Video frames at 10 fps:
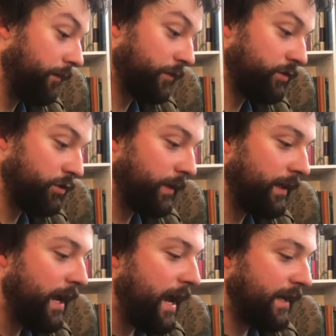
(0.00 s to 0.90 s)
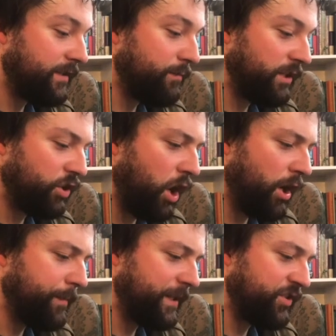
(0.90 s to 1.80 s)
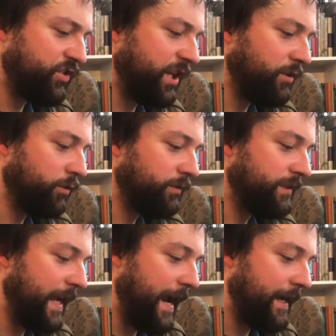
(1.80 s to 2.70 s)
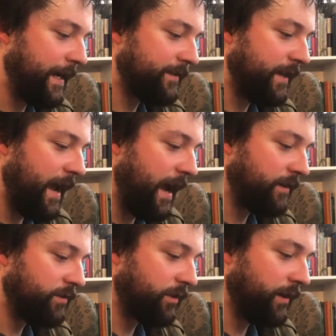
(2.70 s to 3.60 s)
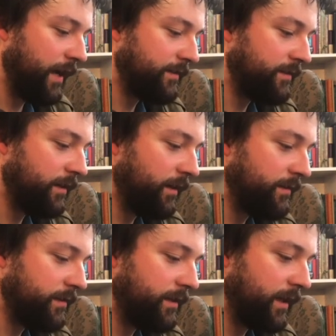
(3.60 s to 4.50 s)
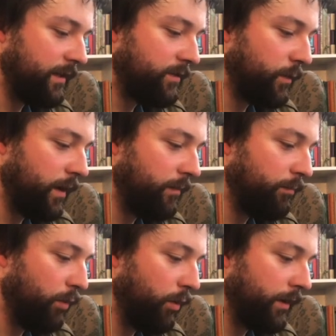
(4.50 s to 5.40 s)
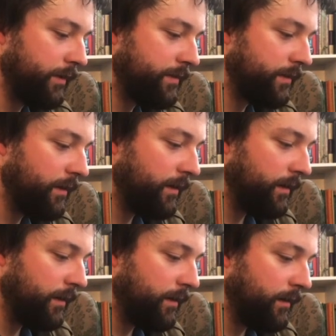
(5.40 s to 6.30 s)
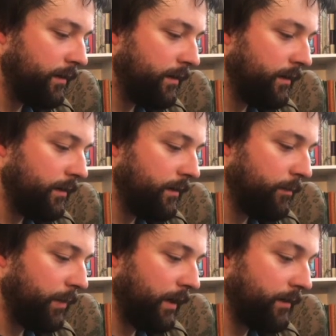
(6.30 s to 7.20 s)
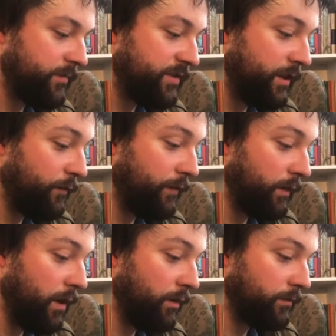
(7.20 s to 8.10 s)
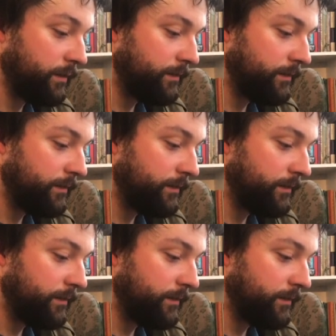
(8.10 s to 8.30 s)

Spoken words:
doing as much harm in a single day as Hector has done today to our boys, by himself alone.